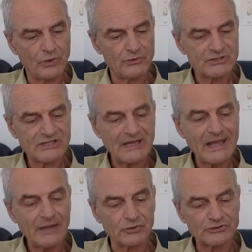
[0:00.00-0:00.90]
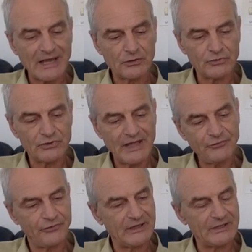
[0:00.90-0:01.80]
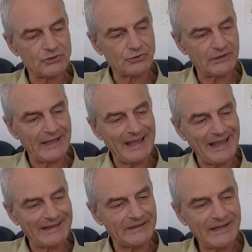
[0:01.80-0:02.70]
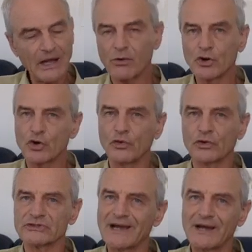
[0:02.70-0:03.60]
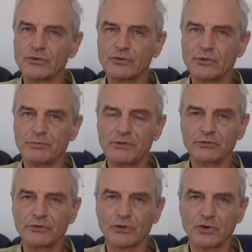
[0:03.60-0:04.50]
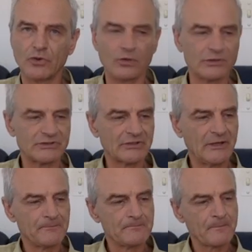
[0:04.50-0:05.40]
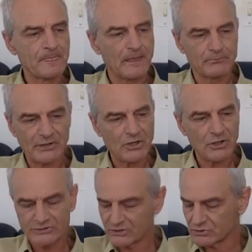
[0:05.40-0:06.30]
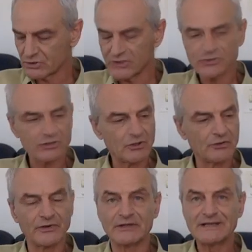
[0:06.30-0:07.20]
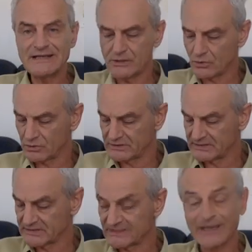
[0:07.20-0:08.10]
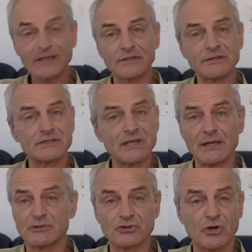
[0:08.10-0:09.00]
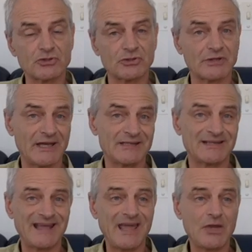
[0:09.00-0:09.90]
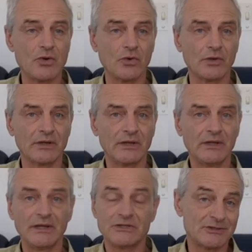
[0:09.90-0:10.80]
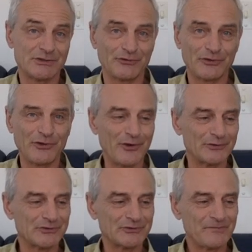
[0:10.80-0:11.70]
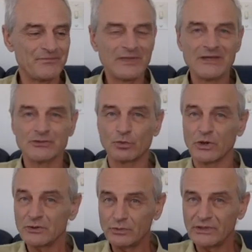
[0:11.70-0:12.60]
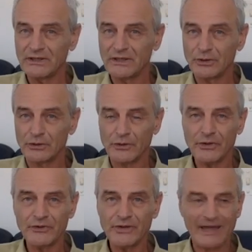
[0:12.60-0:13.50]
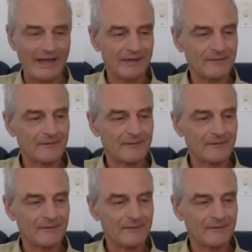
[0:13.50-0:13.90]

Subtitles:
scales, how do they fit into it? And then our chords, how do we build the chords? Because the structure of a D chord is exactly the same structure as an A chord. It's just different notes. So when we learn that,